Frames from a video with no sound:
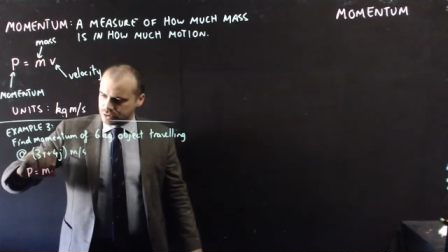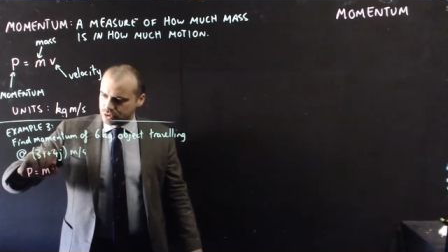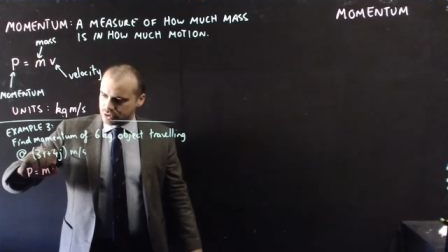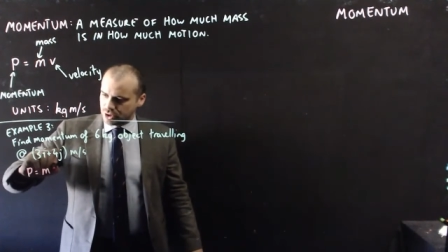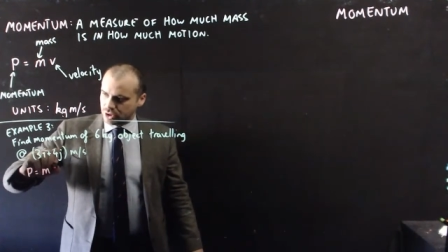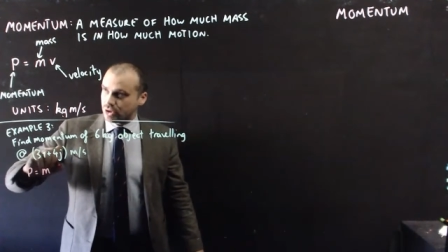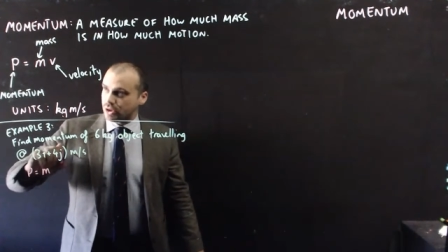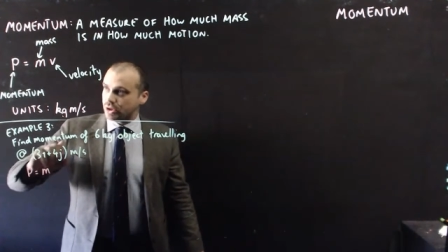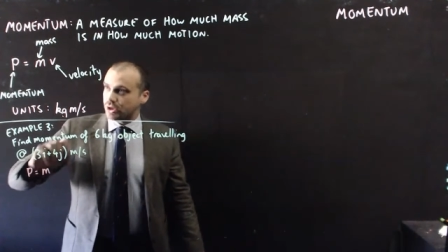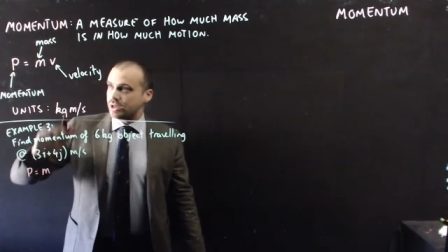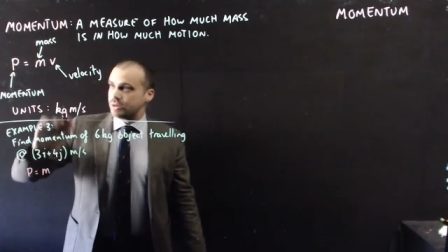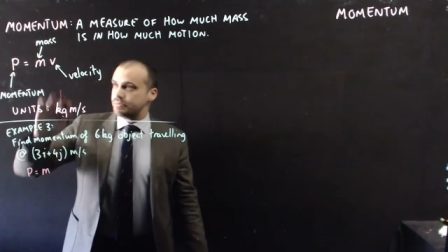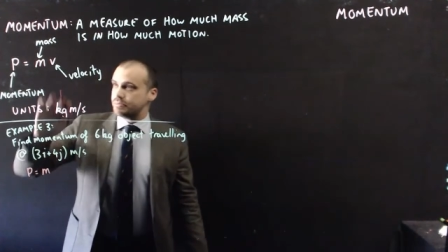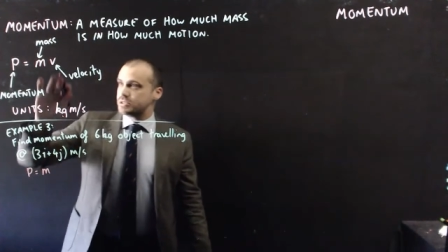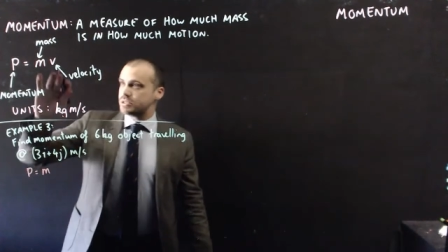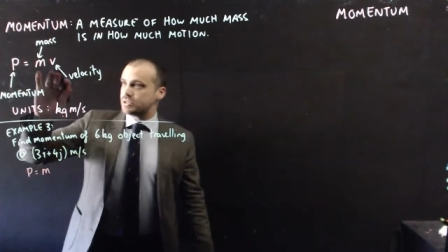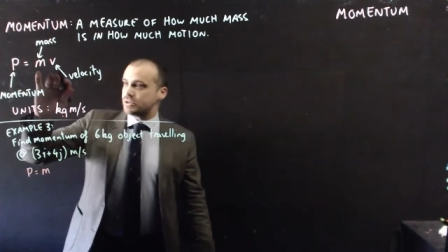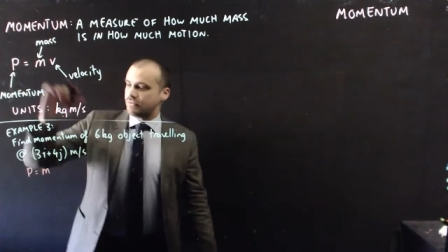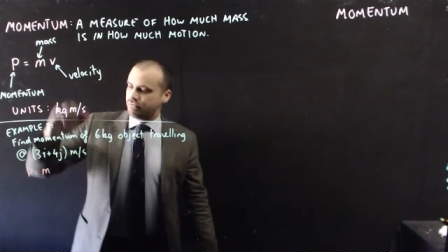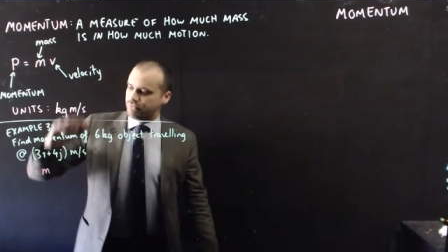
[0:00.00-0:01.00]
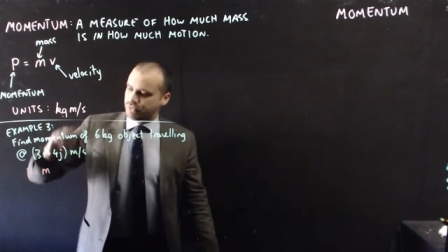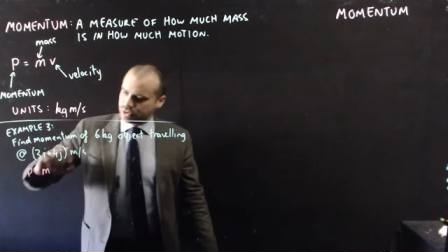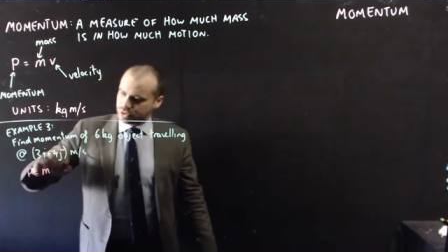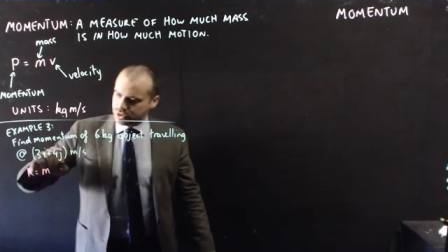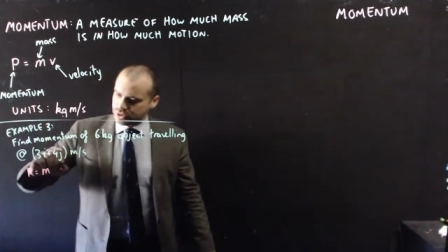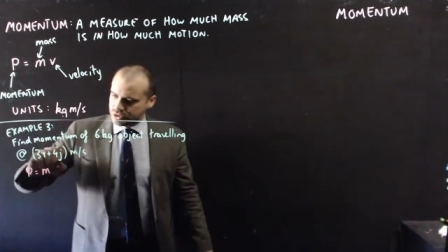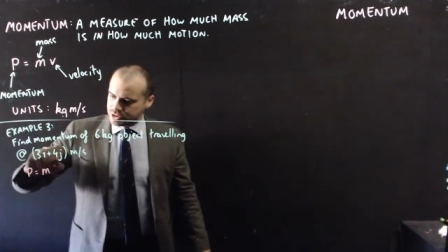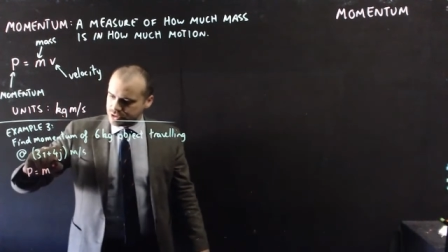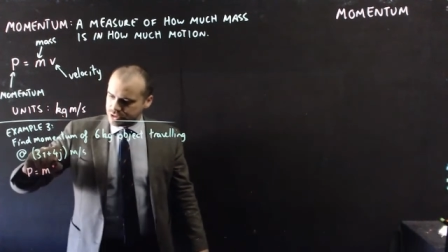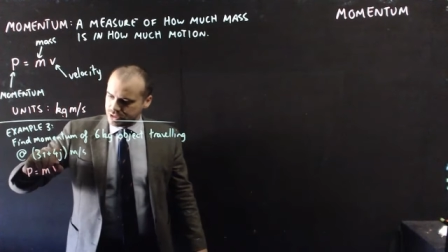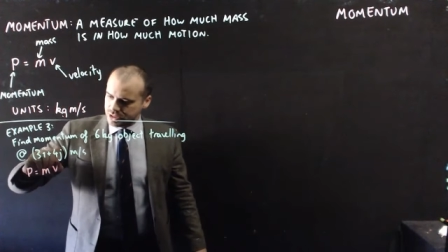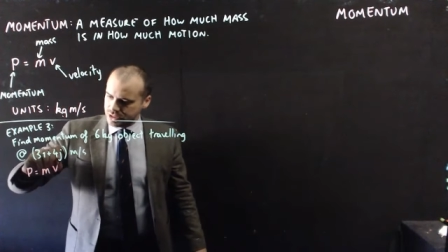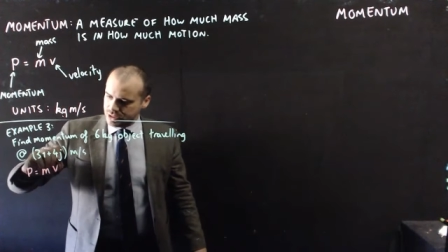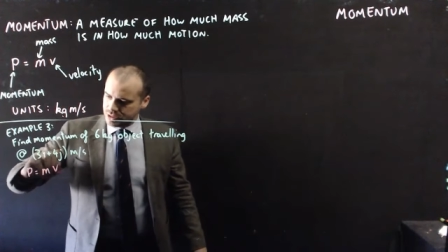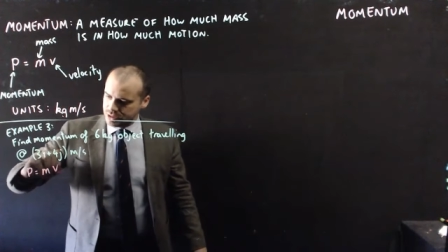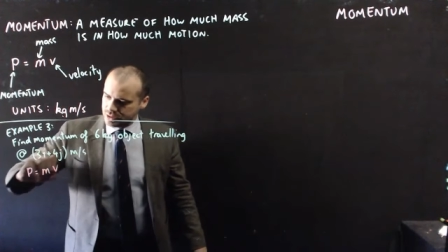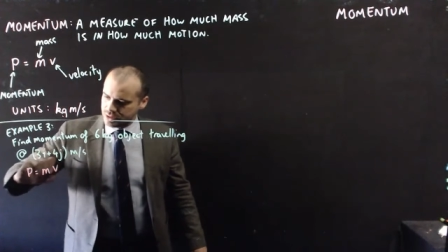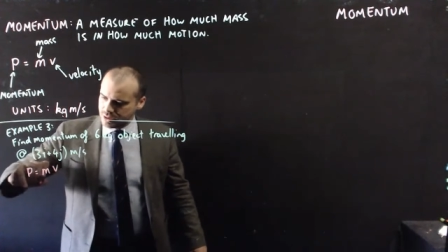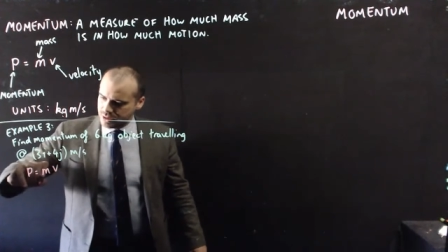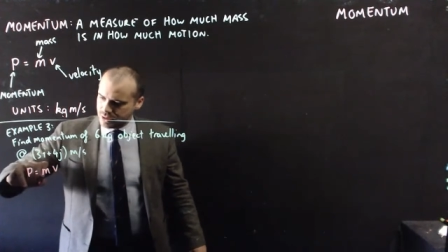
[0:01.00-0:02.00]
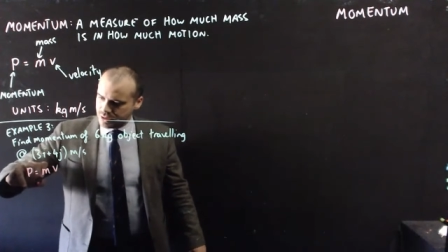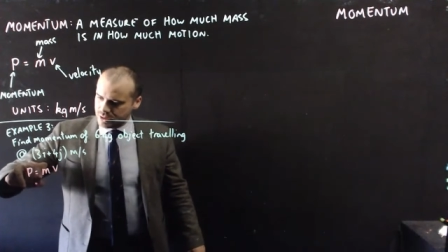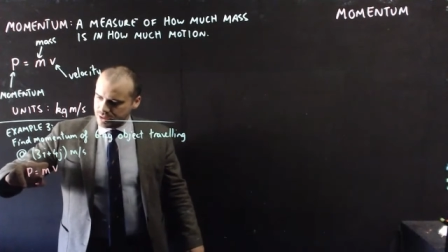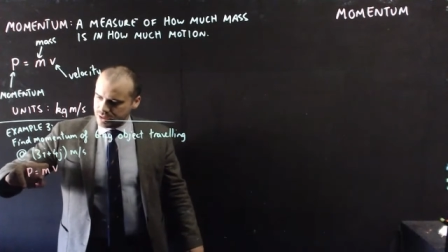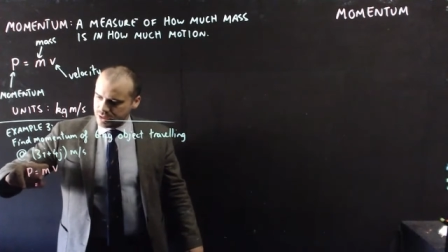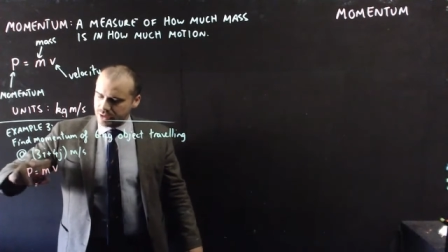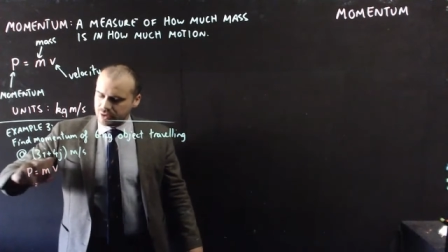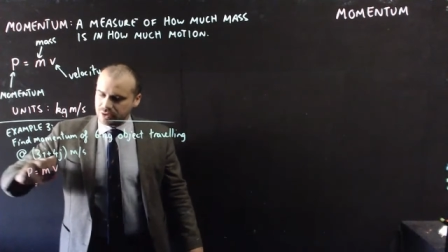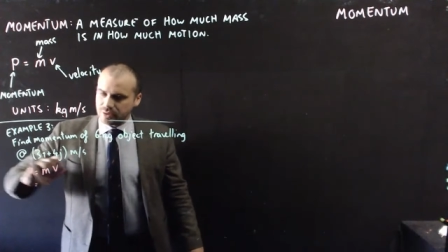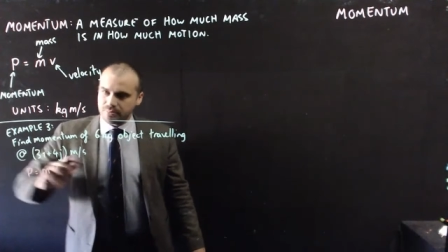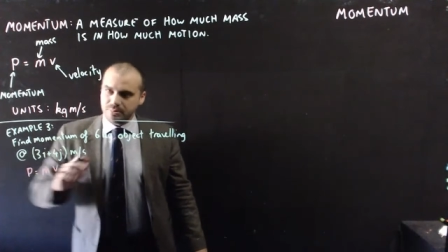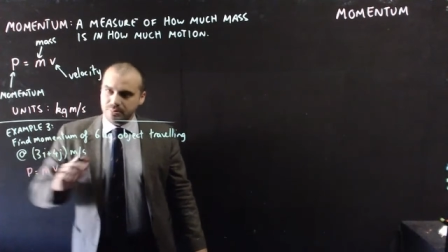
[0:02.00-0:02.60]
times velocity. Now the